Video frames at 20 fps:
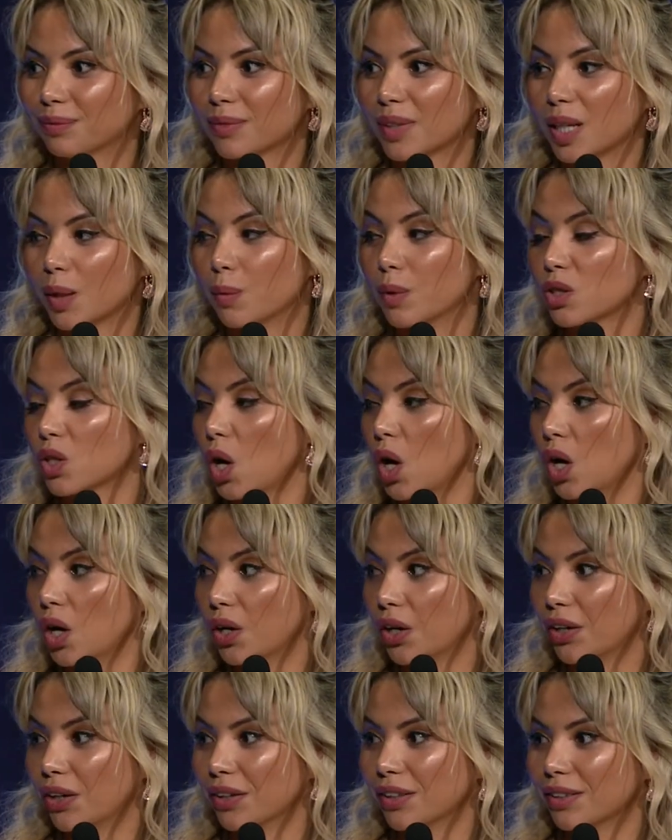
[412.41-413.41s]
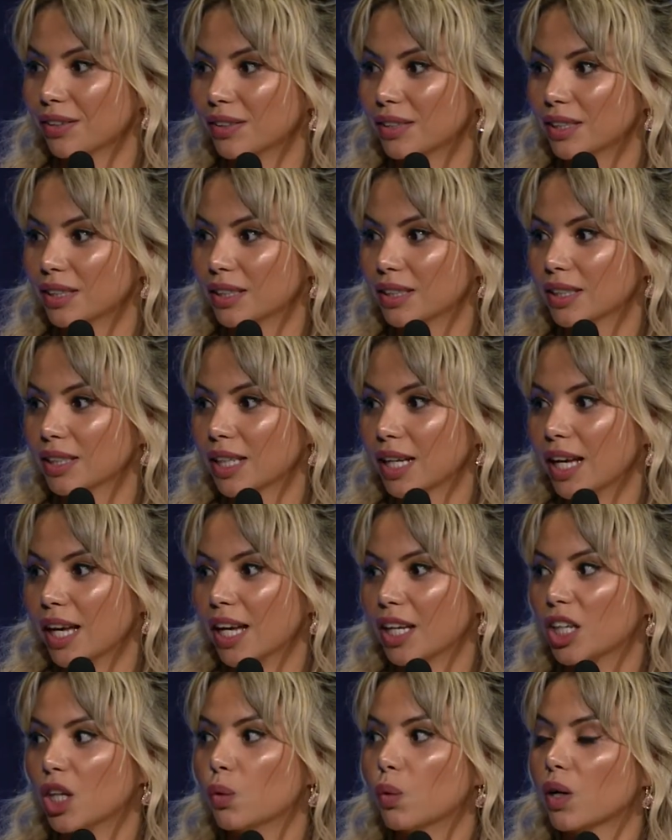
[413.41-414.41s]
it was hard,
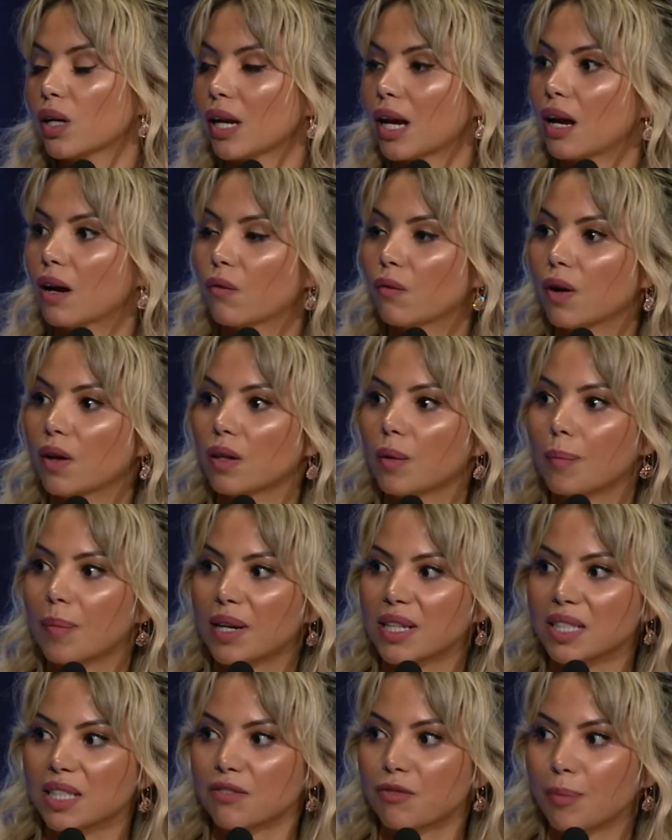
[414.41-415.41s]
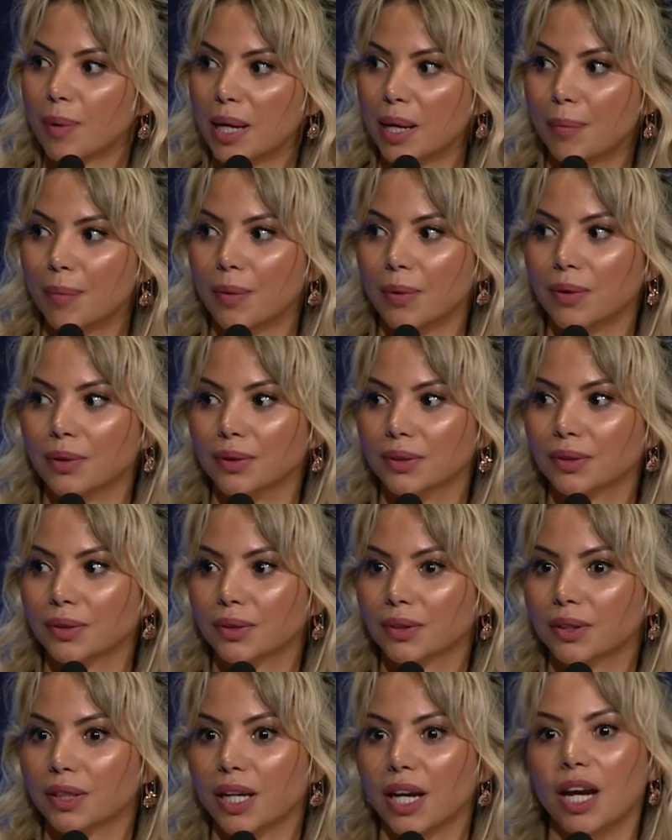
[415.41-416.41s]
and you were not around the best of people,
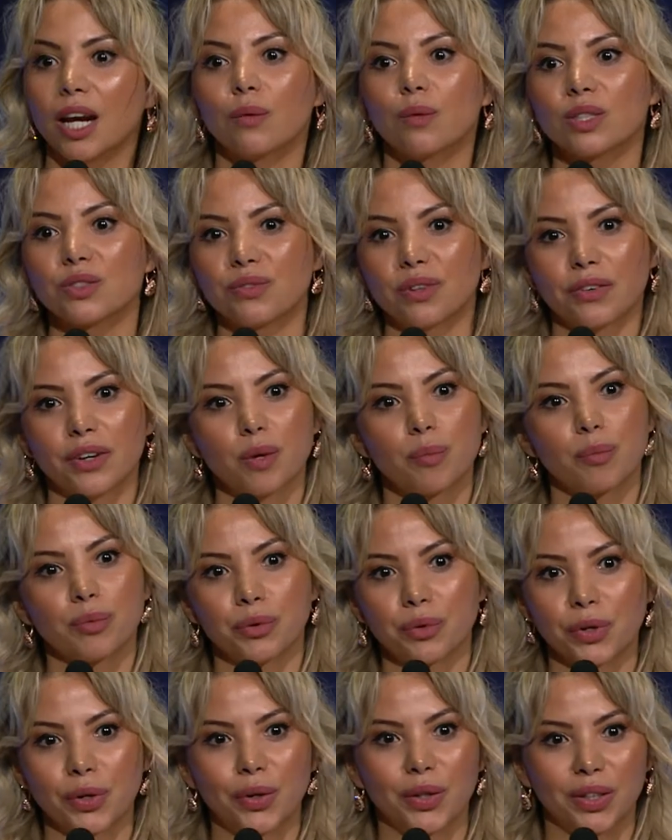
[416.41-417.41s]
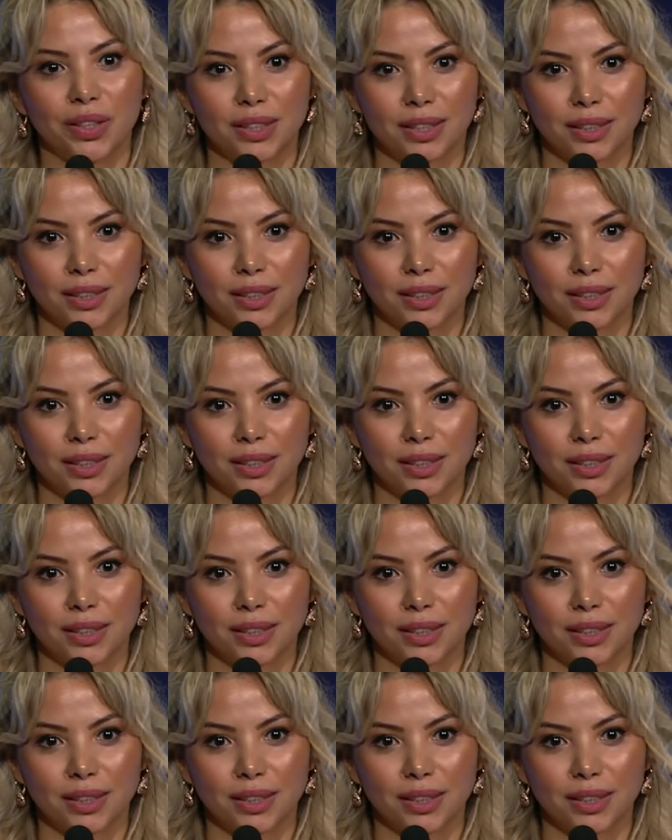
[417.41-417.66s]
and it was very brutal.